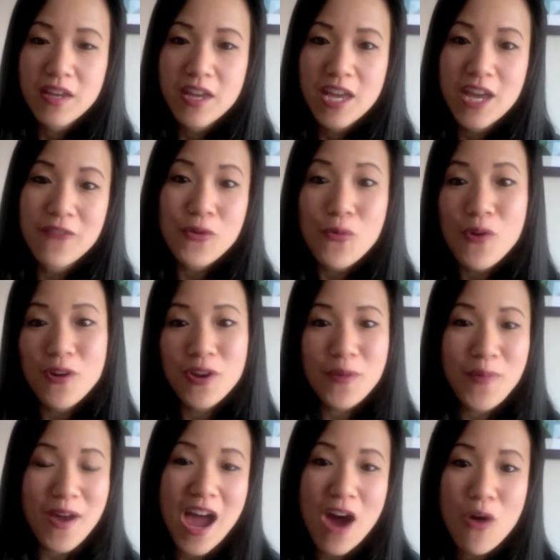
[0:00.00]
If you're wondering
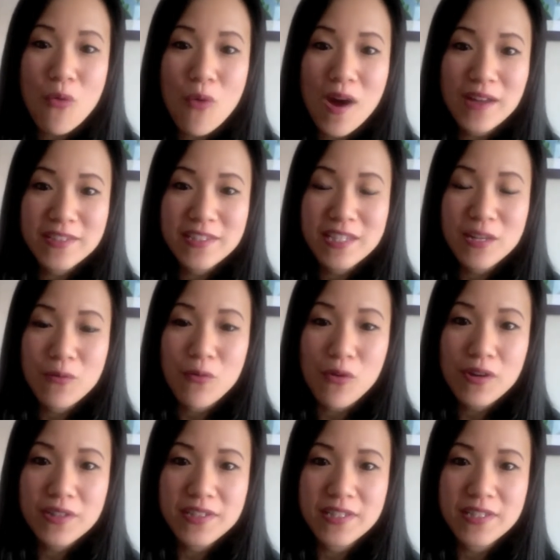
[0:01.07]
about how WOTC works,